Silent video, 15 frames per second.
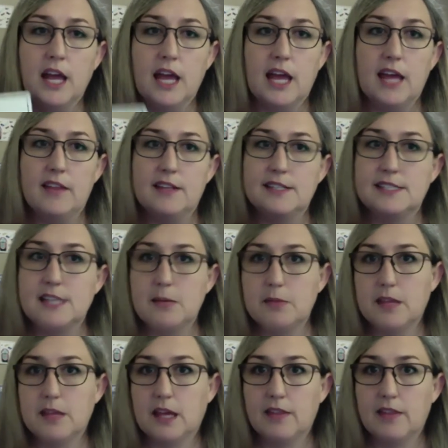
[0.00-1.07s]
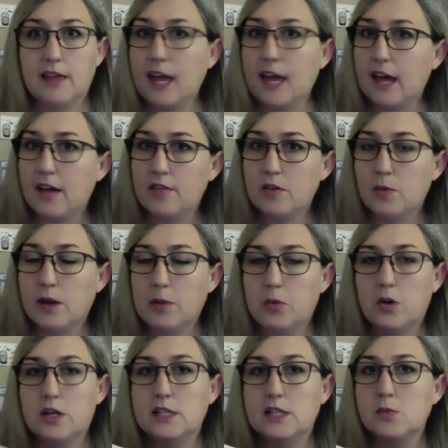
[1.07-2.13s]
And then same thing, they have a
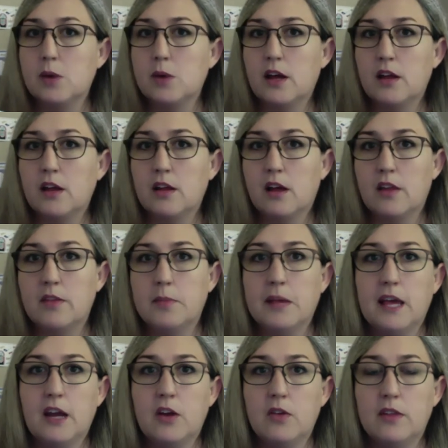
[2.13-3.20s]
whiteboard as well on the piano